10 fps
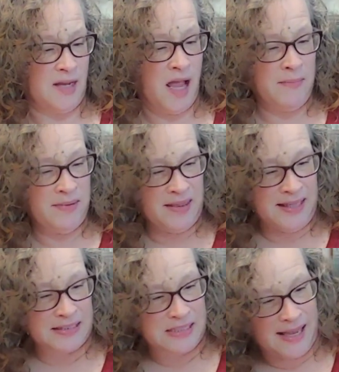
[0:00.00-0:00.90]
I mean,
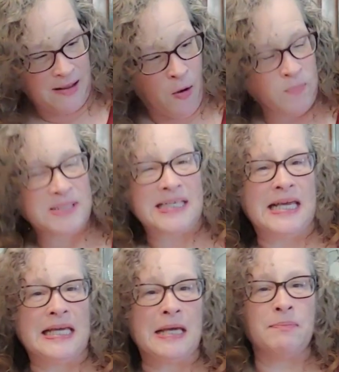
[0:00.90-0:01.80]
that's like almost
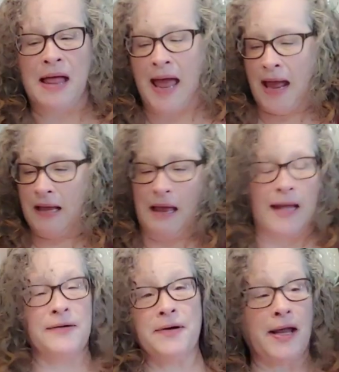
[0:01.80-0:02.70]
inky black.
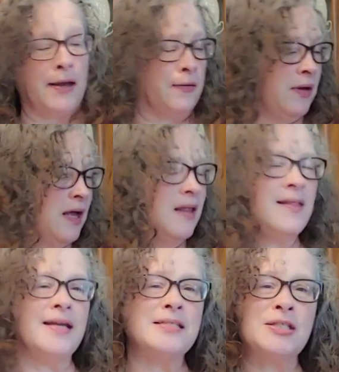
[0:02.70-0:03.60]
I don't know.
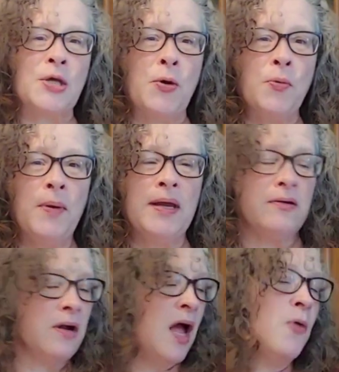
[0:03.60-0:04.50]
Just so
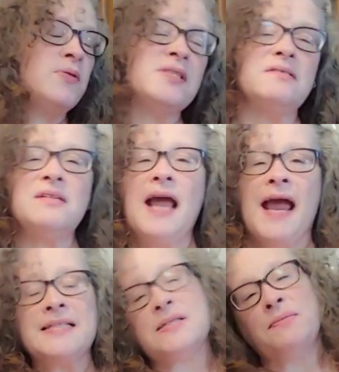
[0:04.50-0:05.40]
weird. We're still going to
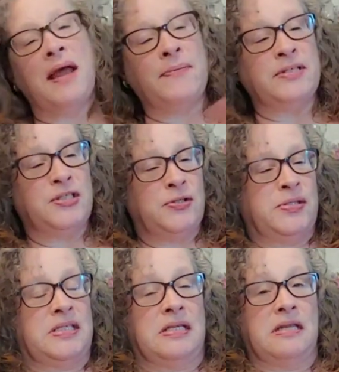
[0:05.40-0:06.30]
add some lemon
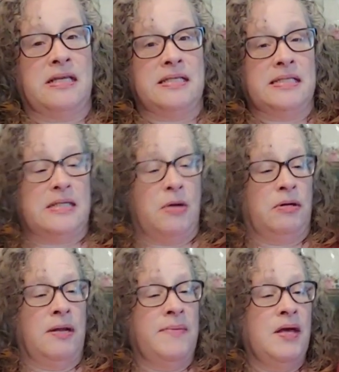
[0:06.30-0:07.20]
juice to this. So
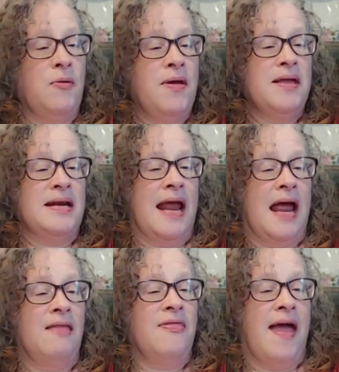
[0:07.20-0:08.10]
let me go ahead and
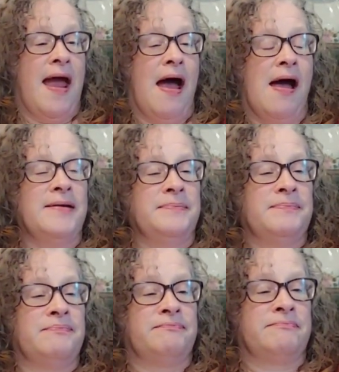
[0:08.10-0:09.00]
add that.